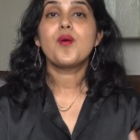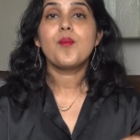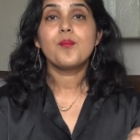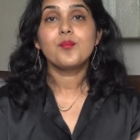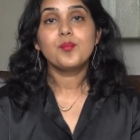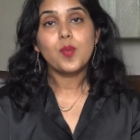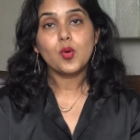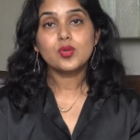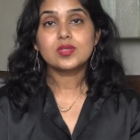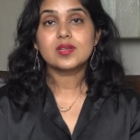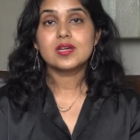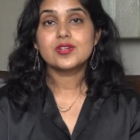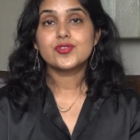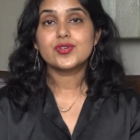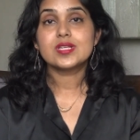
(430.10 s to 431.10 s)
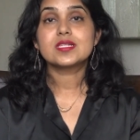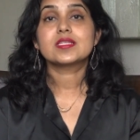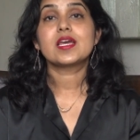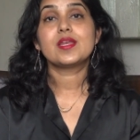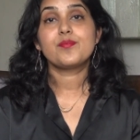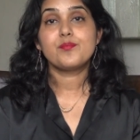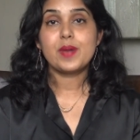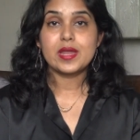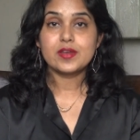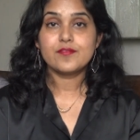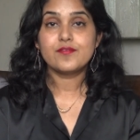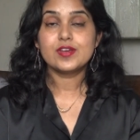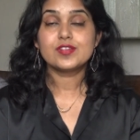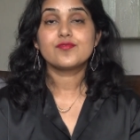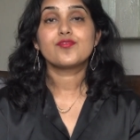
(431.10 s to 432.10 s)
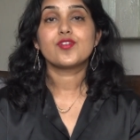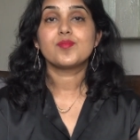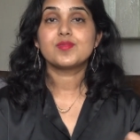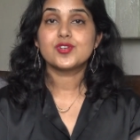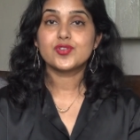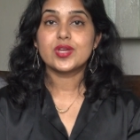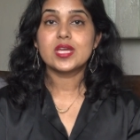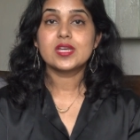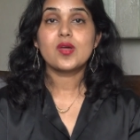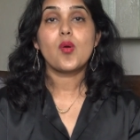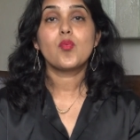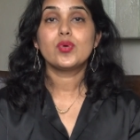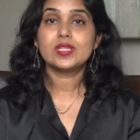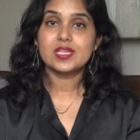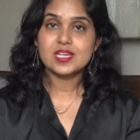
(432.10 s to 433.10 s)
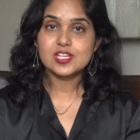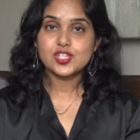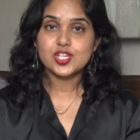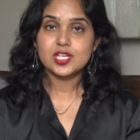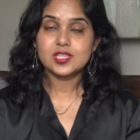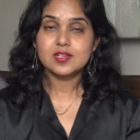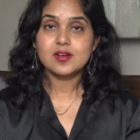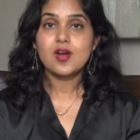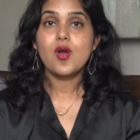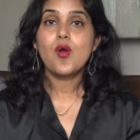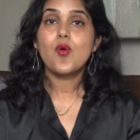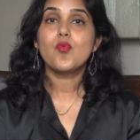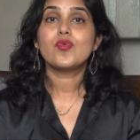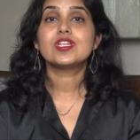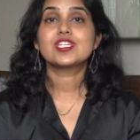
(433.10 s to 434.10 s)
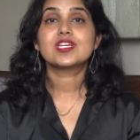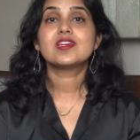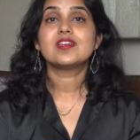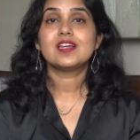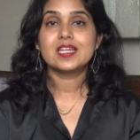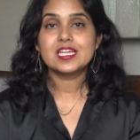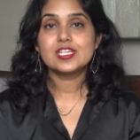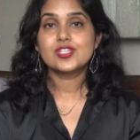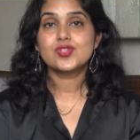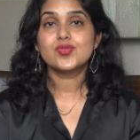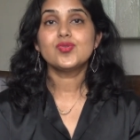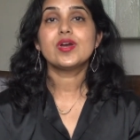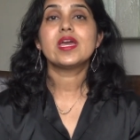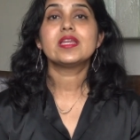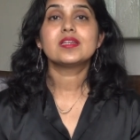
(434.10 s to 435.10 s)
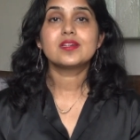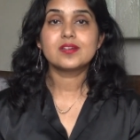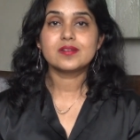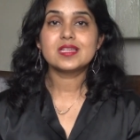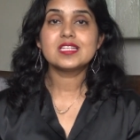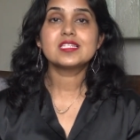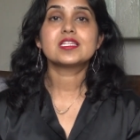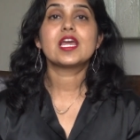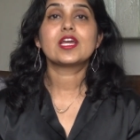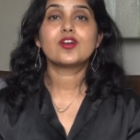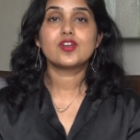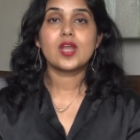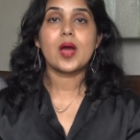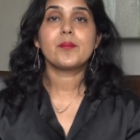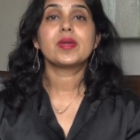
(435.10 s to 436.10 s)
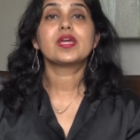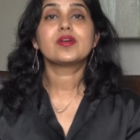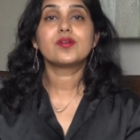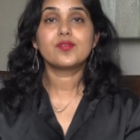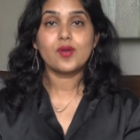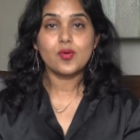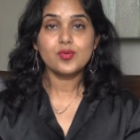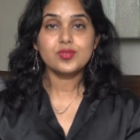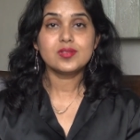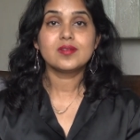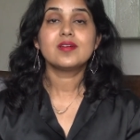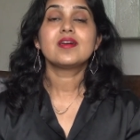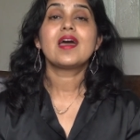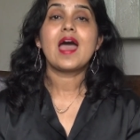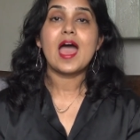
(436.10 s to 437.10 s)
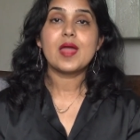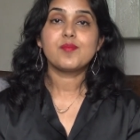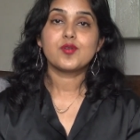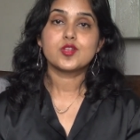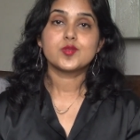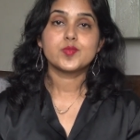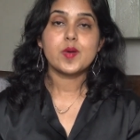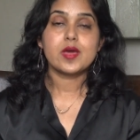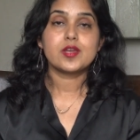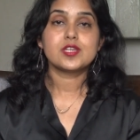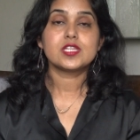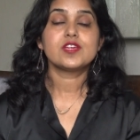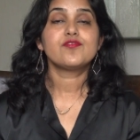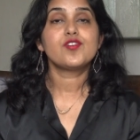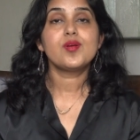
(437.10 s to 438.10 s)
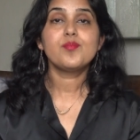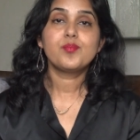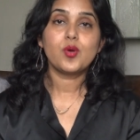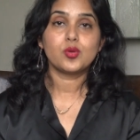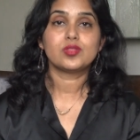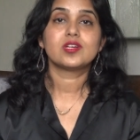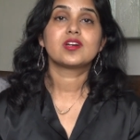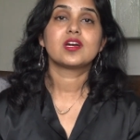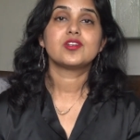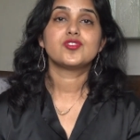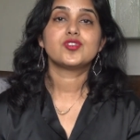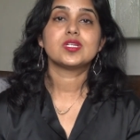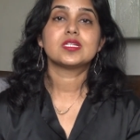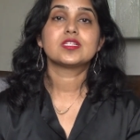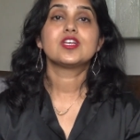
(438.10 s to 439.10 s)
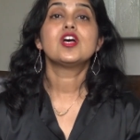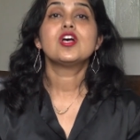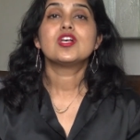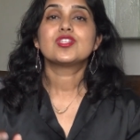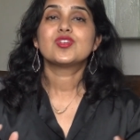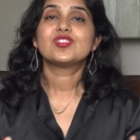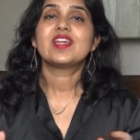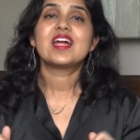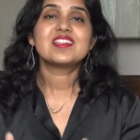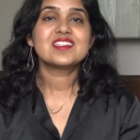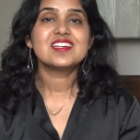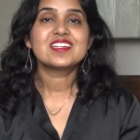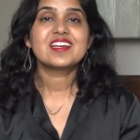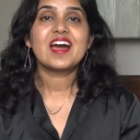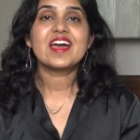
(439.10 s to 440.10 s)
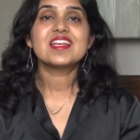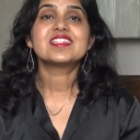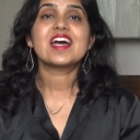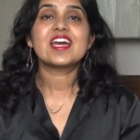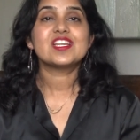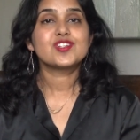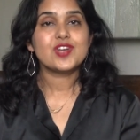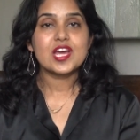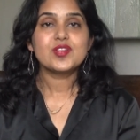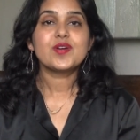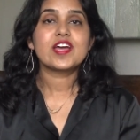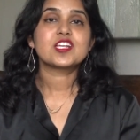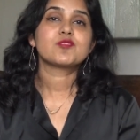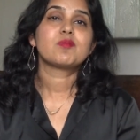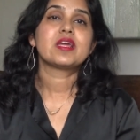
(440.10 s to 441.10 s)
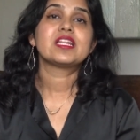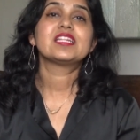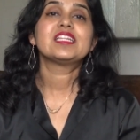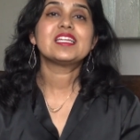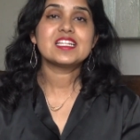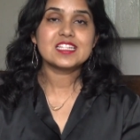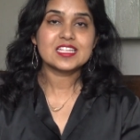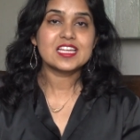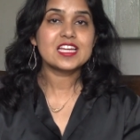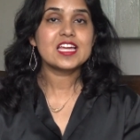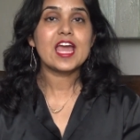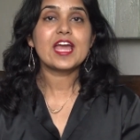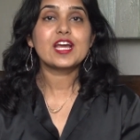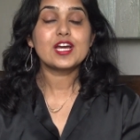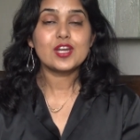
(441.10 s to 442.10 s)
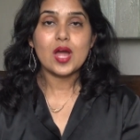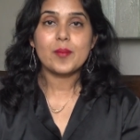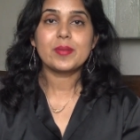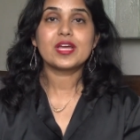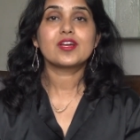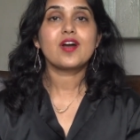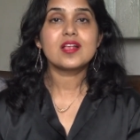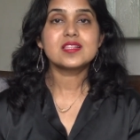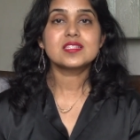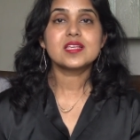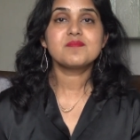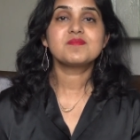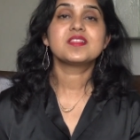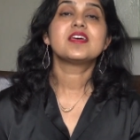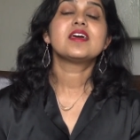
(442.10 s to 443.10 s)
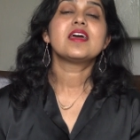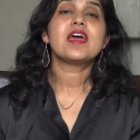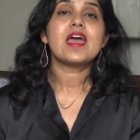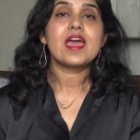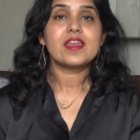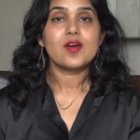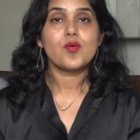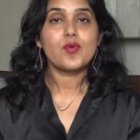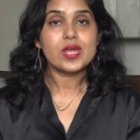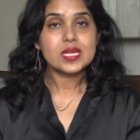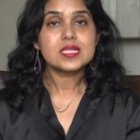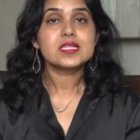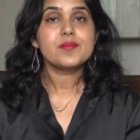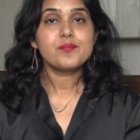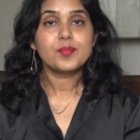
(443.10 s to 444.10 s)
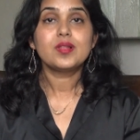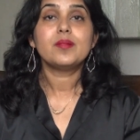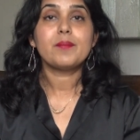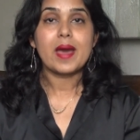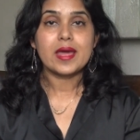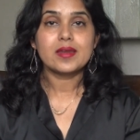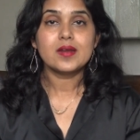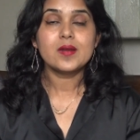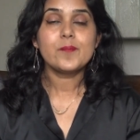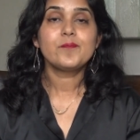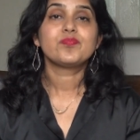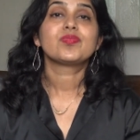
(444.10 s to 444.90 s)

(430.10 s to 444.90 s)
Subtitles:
both countries can benefit from trade with each other, which can lead to increased economic growth and prosperity for both the countries. So that's it, guys. I try to explain these key economic concepts in a very simple manner.